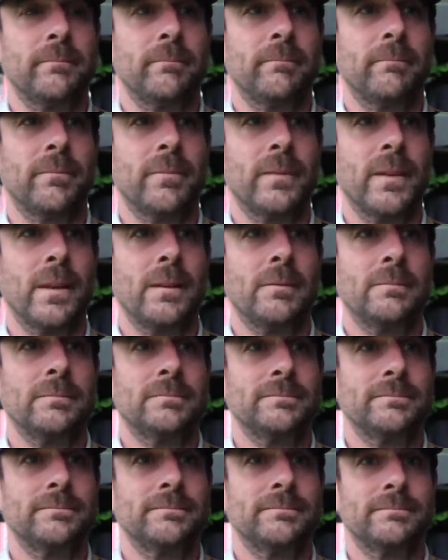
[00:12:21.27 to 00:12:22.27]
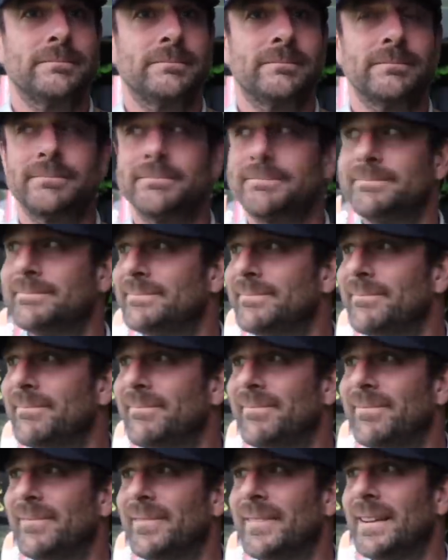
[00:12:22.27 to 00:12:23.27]
So, uh,
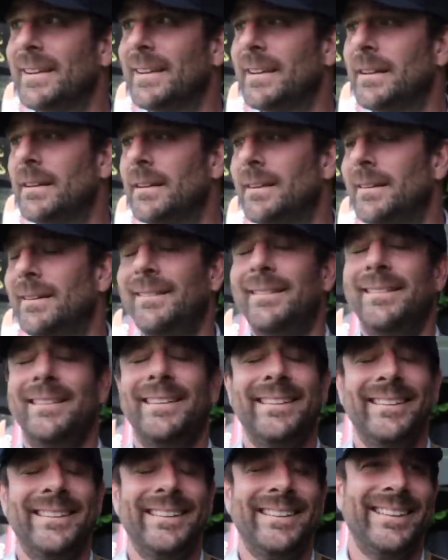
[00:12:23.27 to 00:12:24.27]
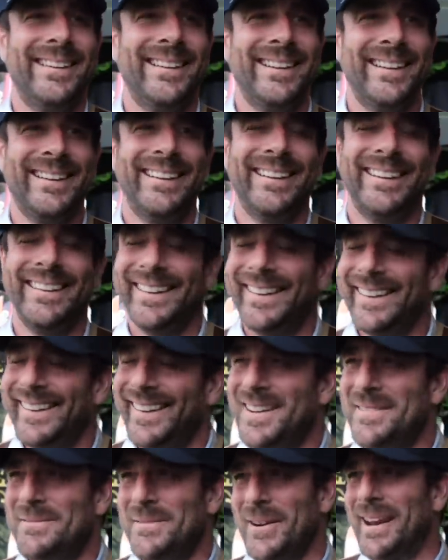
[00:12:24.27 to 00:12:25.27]
whereabouts in Baloos, do you know?
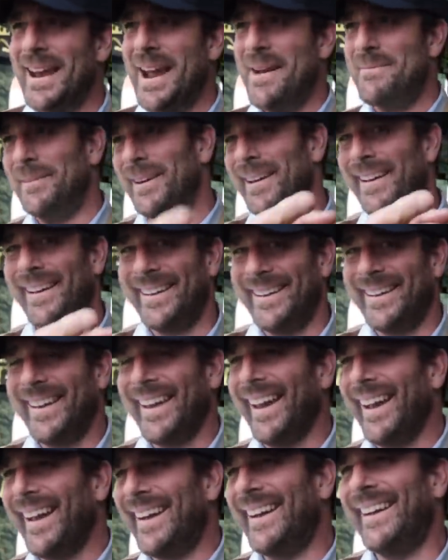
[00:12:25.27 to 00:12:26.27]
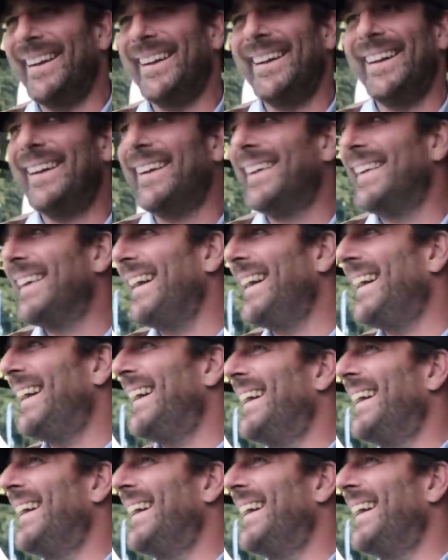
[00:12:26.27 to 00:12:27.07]
The camera. down, the,